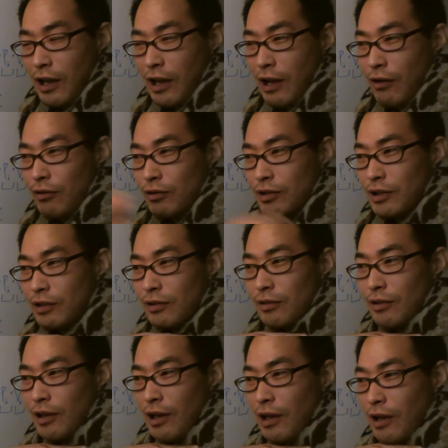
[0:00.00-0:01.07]
I want,
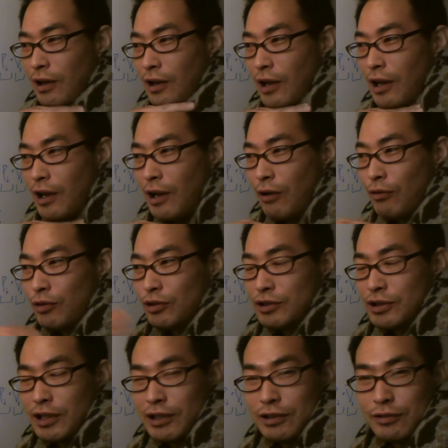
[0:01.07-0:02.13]
I want to
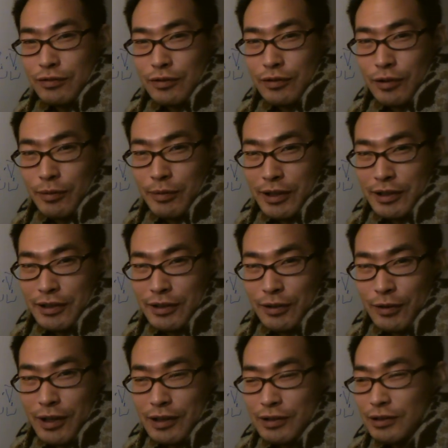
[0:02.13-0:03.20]
steal from it.
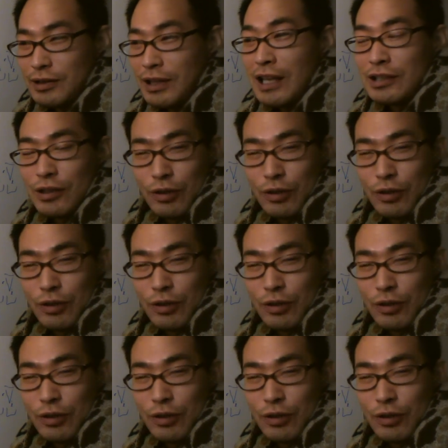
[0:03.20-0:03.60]
Okay, so that's